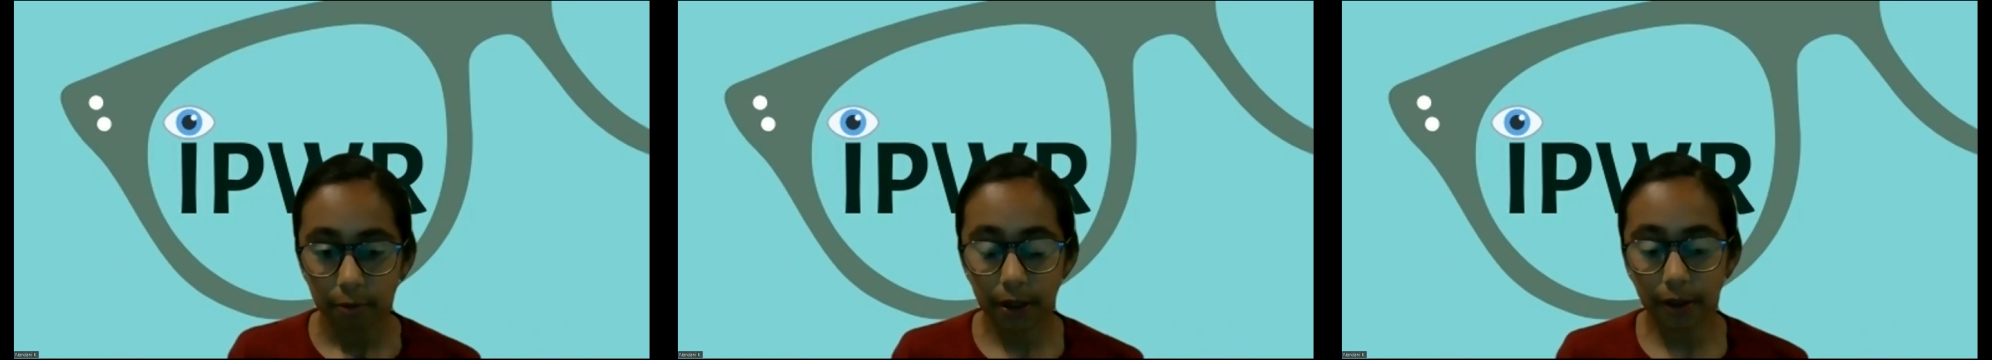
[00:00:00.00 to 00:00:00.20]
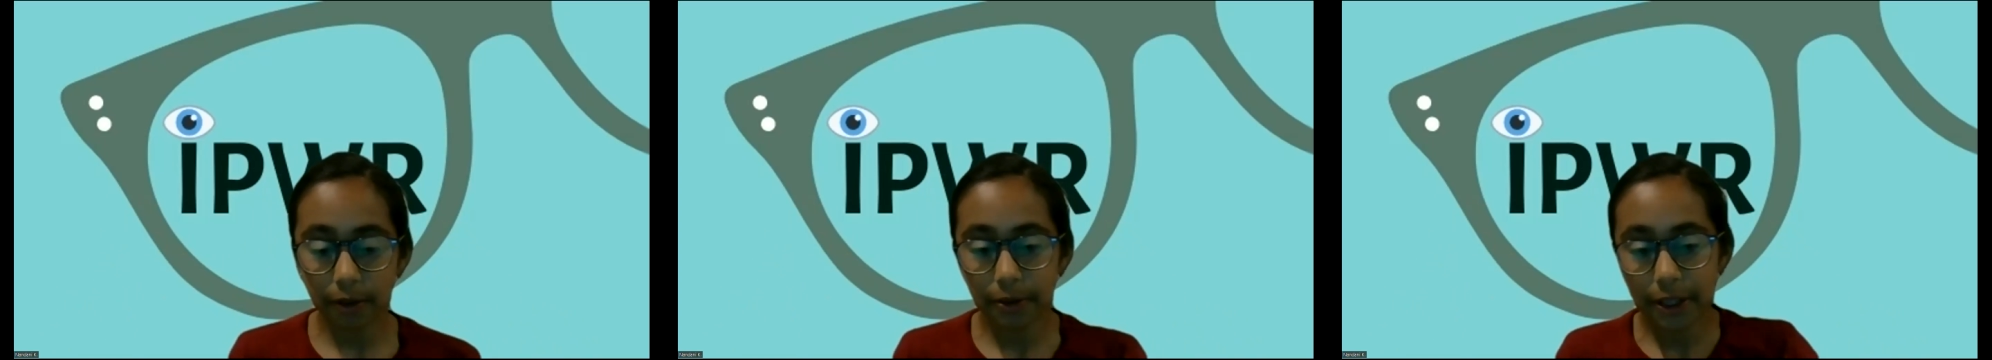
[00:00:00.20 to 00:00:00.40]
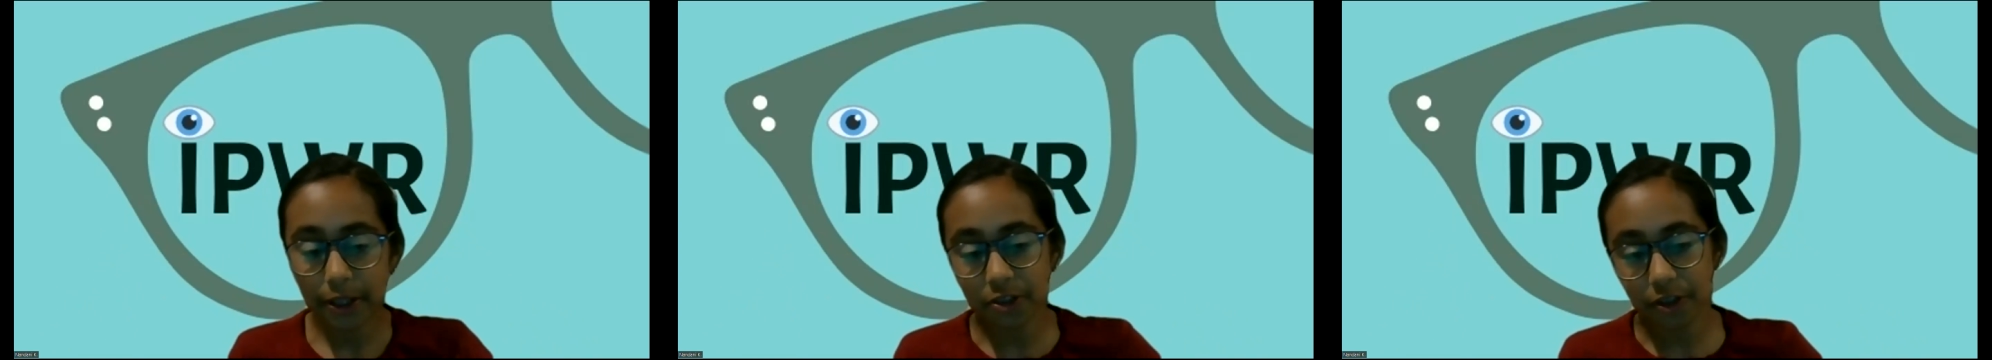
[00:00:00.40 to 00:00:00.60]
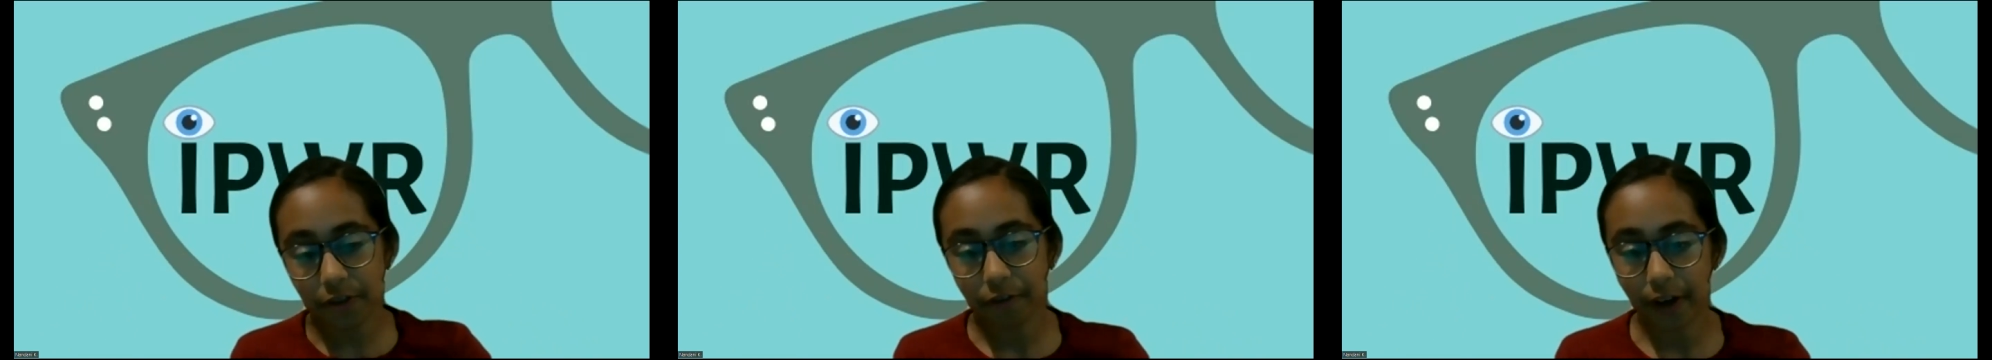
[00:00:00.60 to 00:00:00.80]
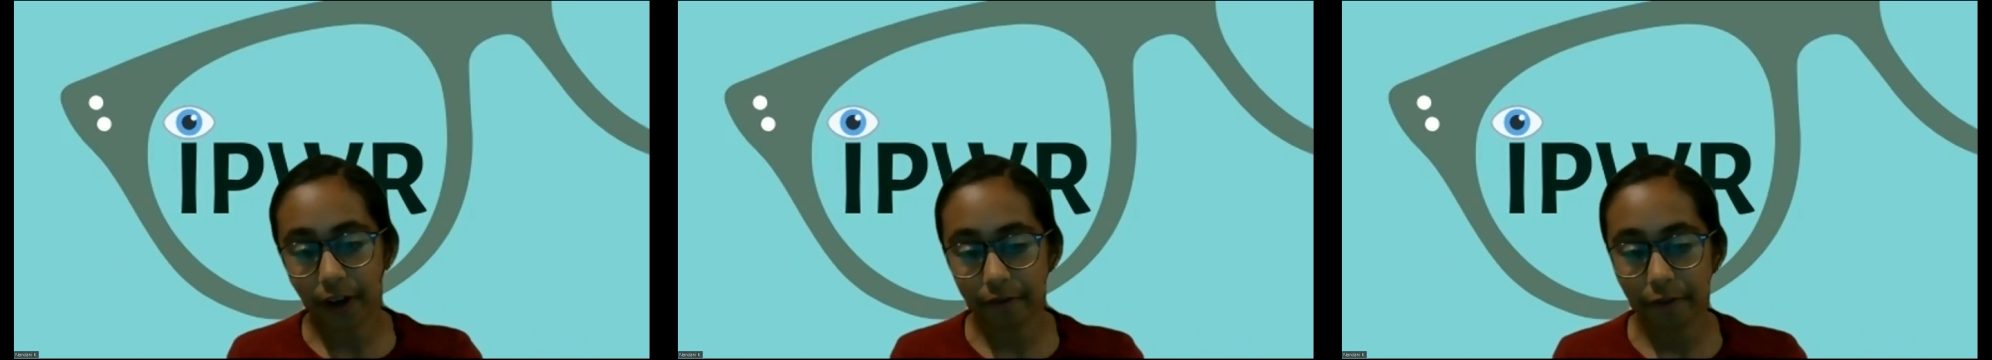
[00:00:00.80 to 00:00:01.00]
well, here's
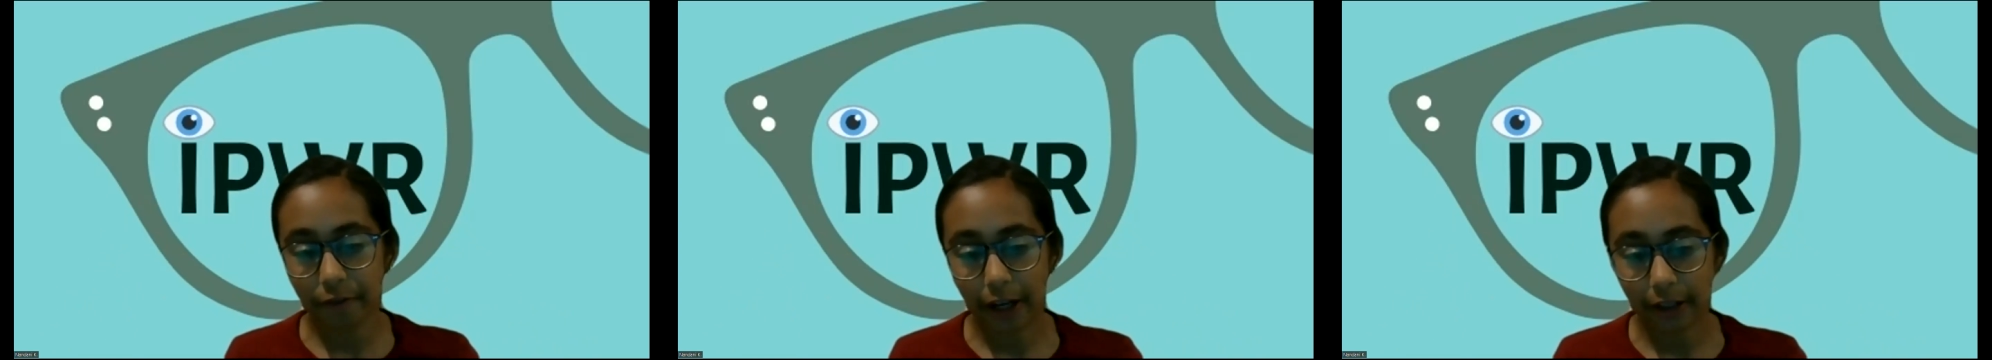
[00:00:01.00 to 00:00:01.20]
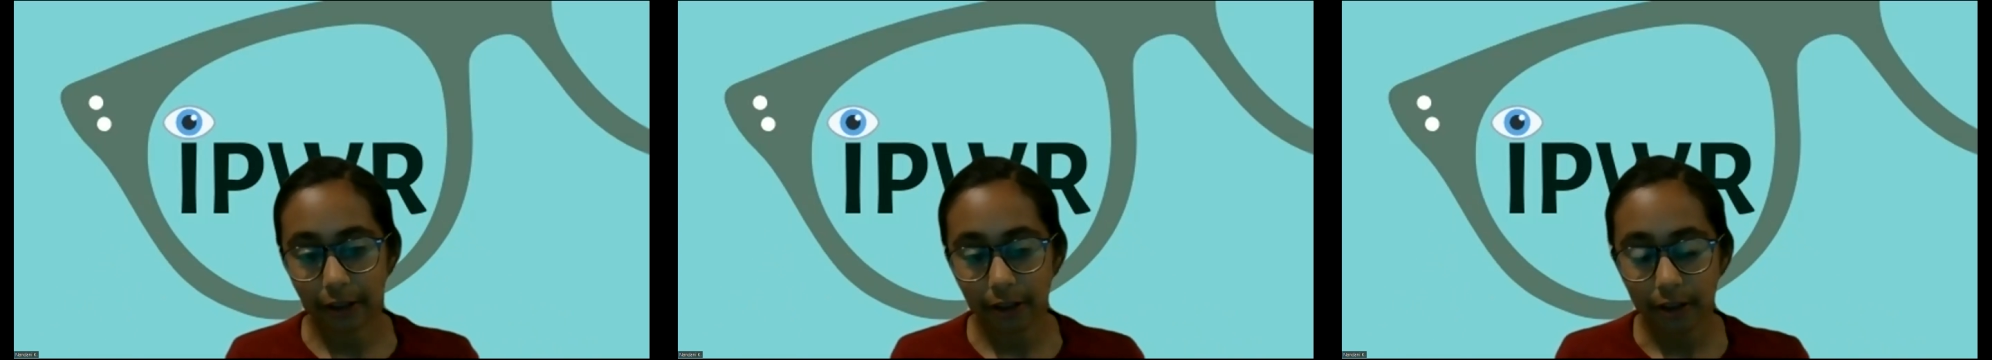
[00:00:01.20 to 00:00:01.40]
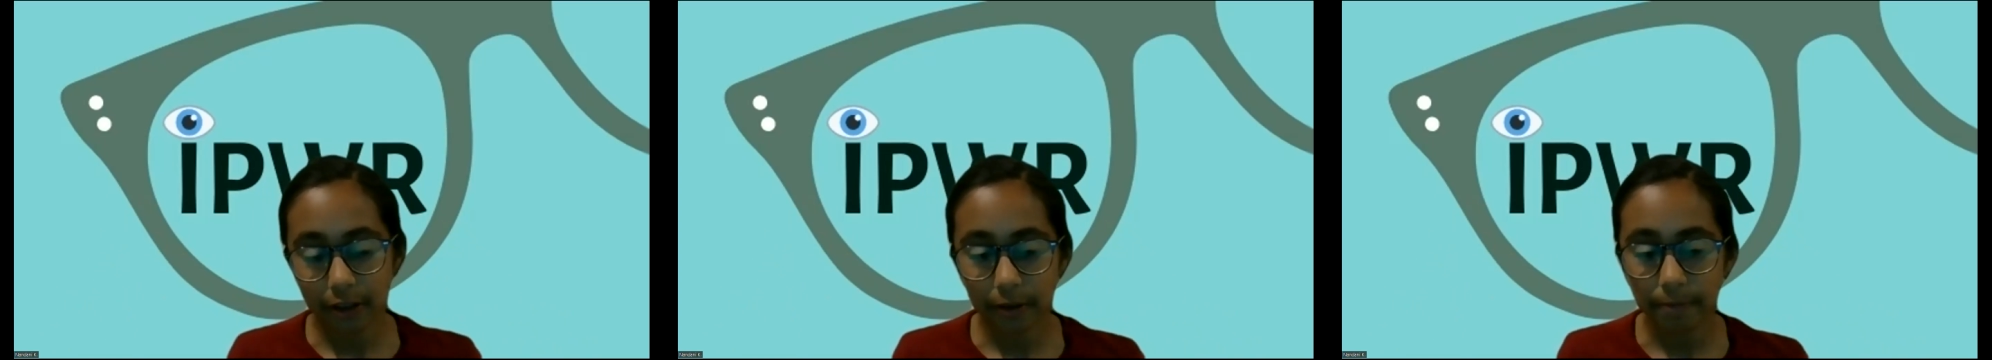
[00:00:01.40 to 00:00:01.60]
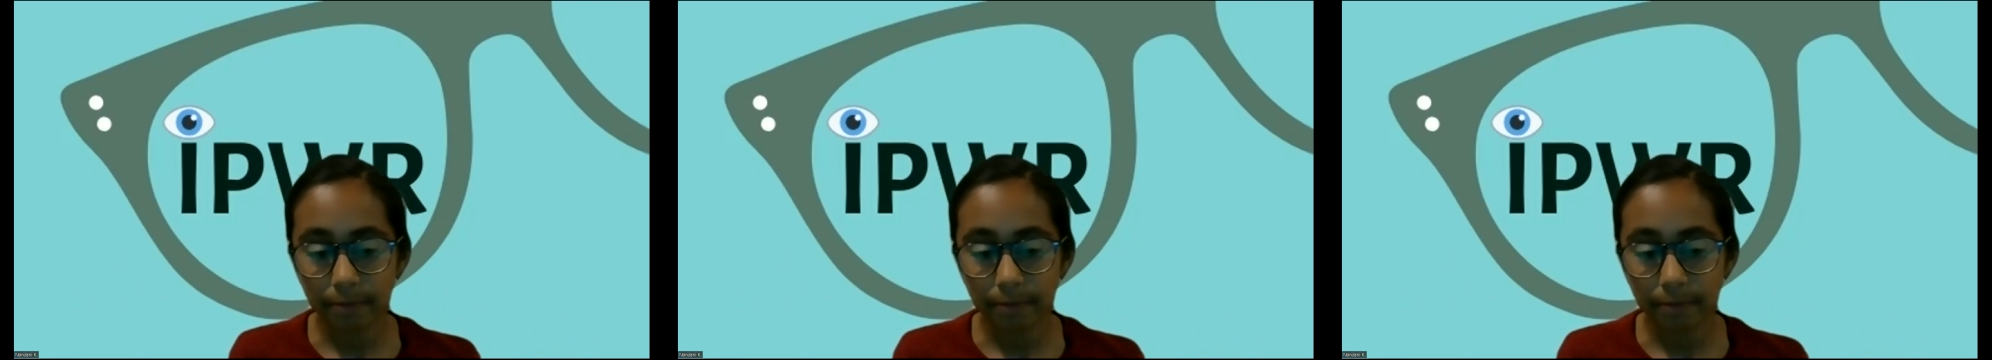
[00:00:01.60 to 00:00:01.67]
a fun fact.